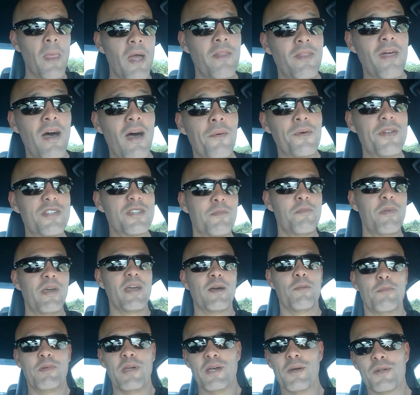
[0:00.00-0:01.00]
And that was a
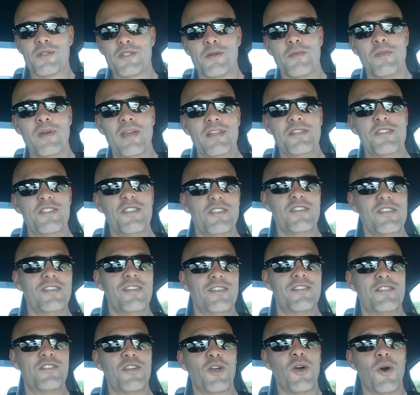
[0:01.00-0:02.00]
big appeal to me
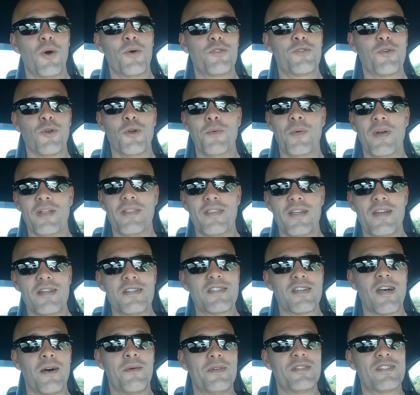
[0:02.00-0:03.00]
to go through with
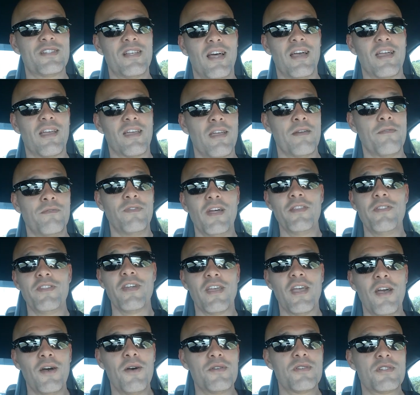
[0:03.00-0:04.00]
this. I was like, if
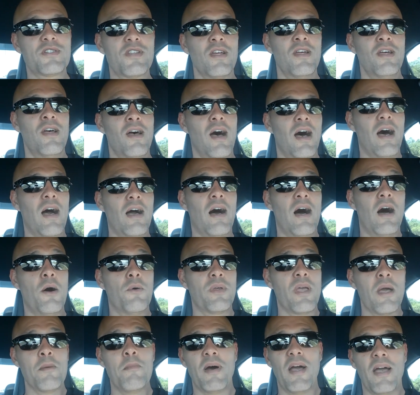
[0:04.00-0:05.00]
nothing else,
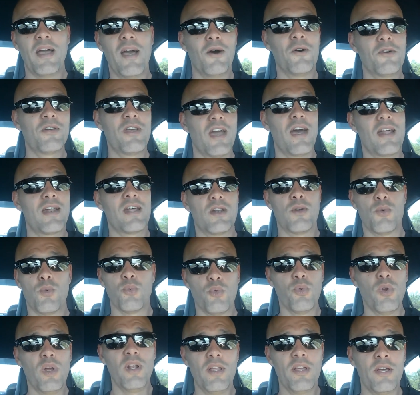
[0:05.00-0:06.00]
I'll get my Hellcat at a
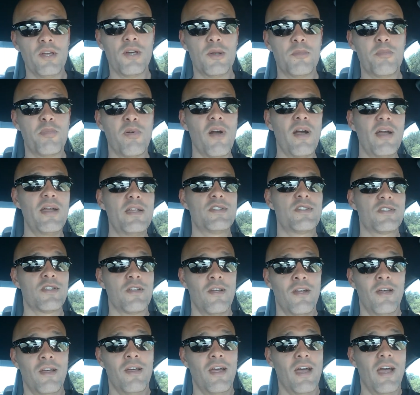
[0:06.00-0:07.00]
really good price
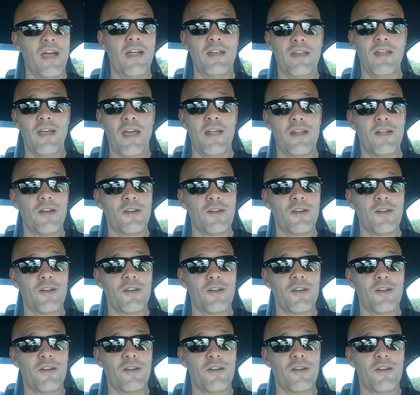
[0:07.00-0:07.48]
and